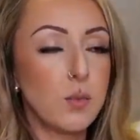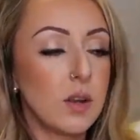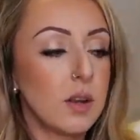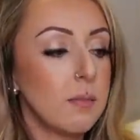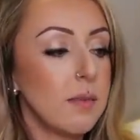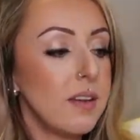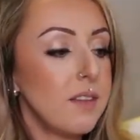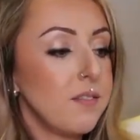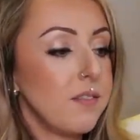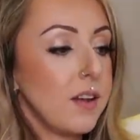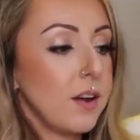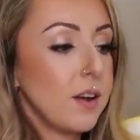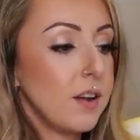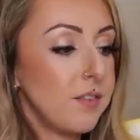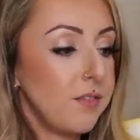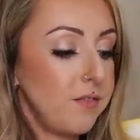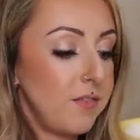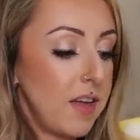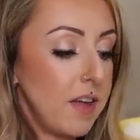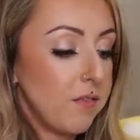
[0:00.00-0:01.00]
One of my
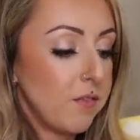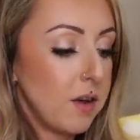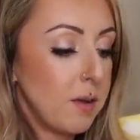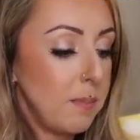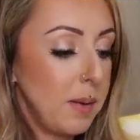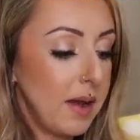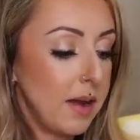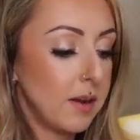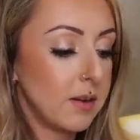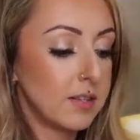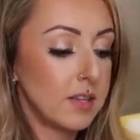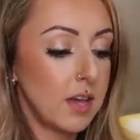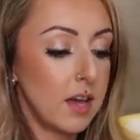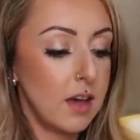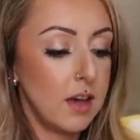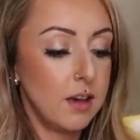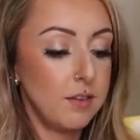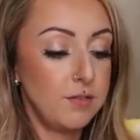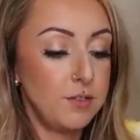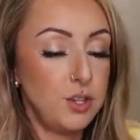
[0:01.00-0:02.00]
very favorite pairs
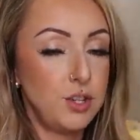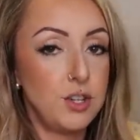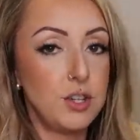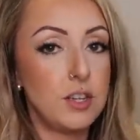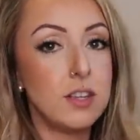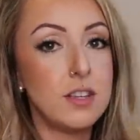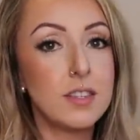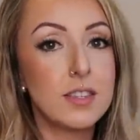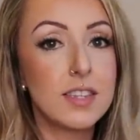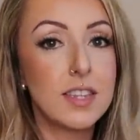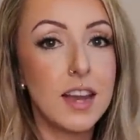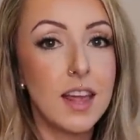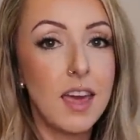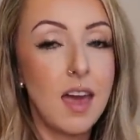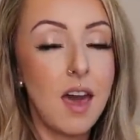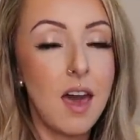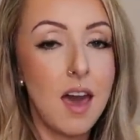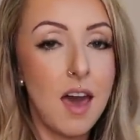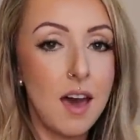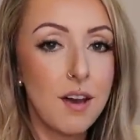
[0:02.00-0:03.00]
of jeans that I
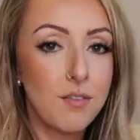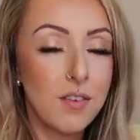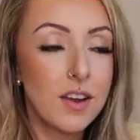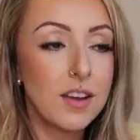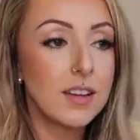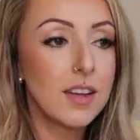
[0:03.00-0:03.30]
have